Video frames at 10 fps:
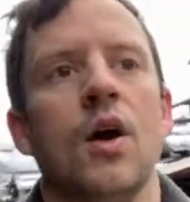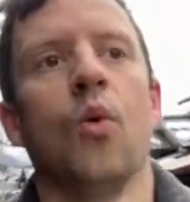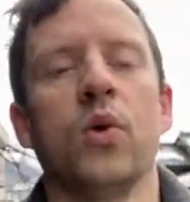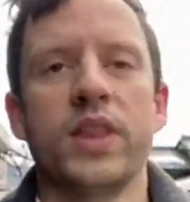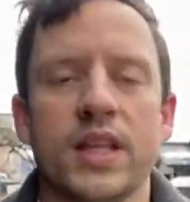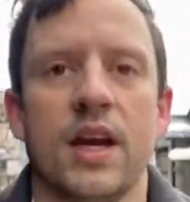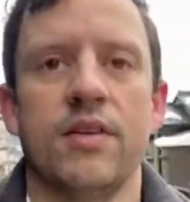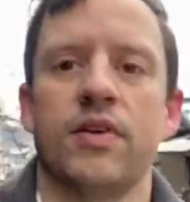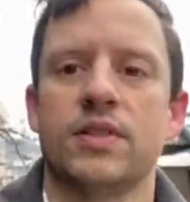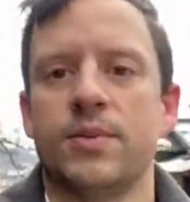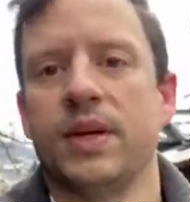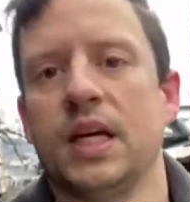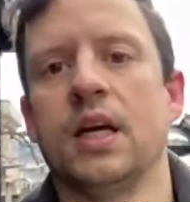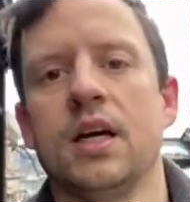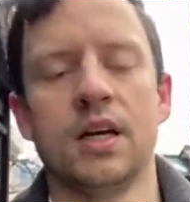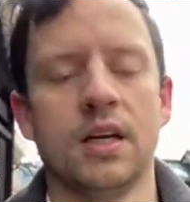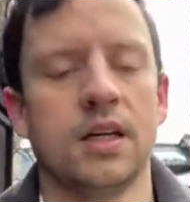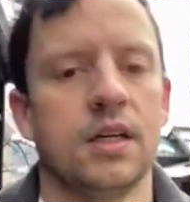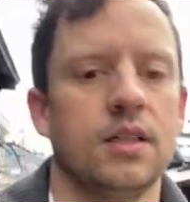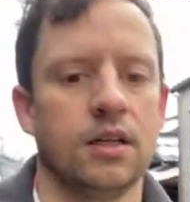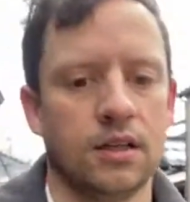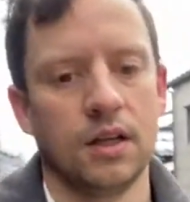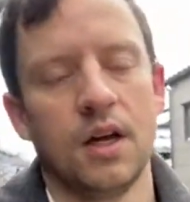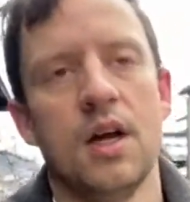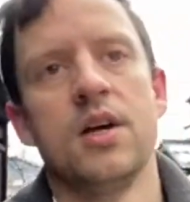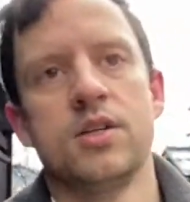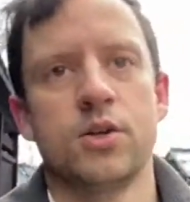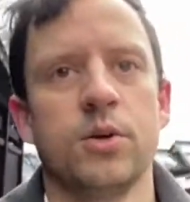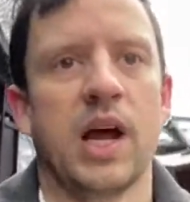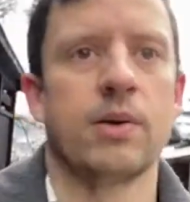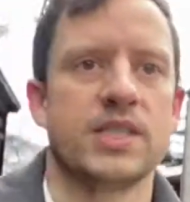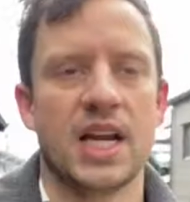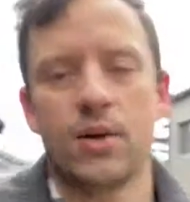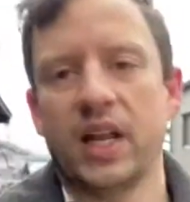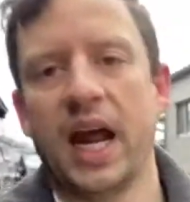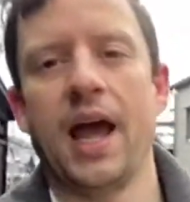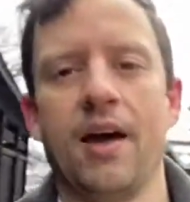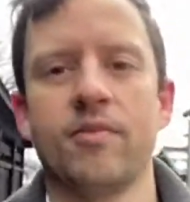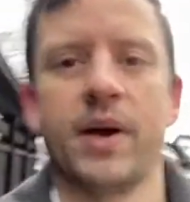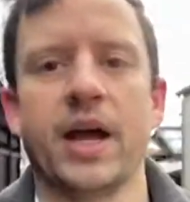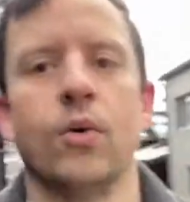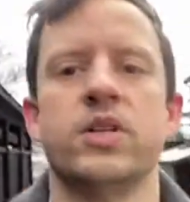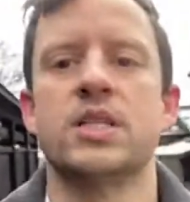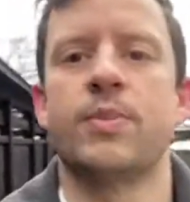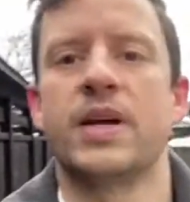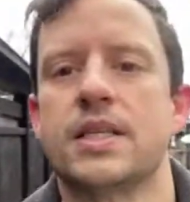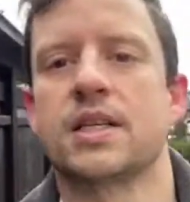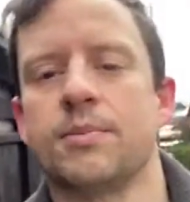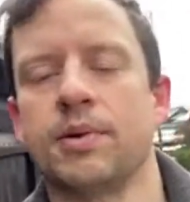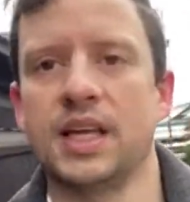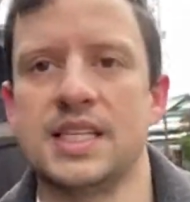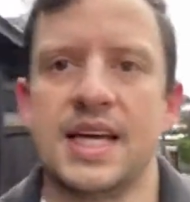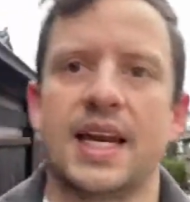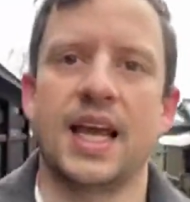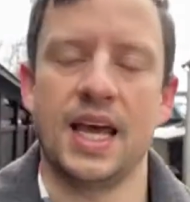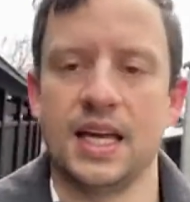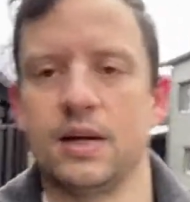one thing that I found to be true now is, now that I have my own space that's completely dedicated,